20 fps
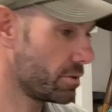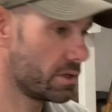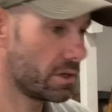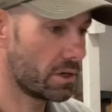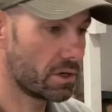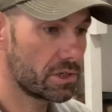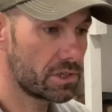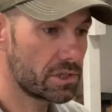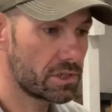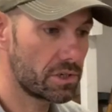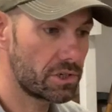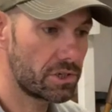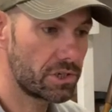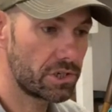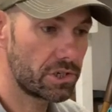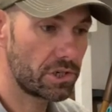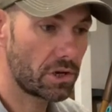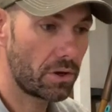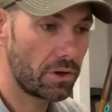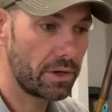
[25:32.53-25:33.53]
a nice,
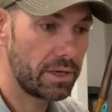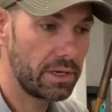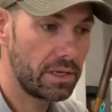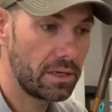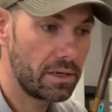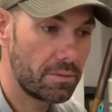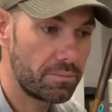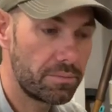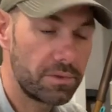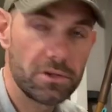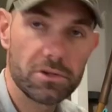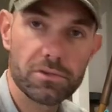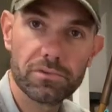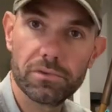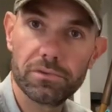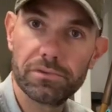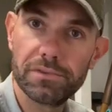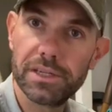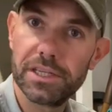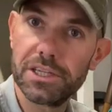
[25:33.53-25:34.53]
shiny,
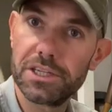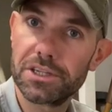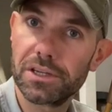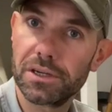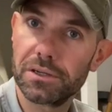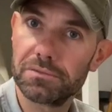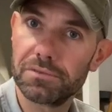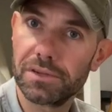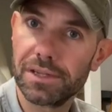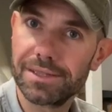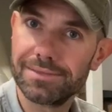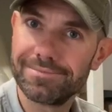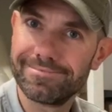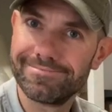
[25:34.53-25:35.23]
beautiful finish, hopefully.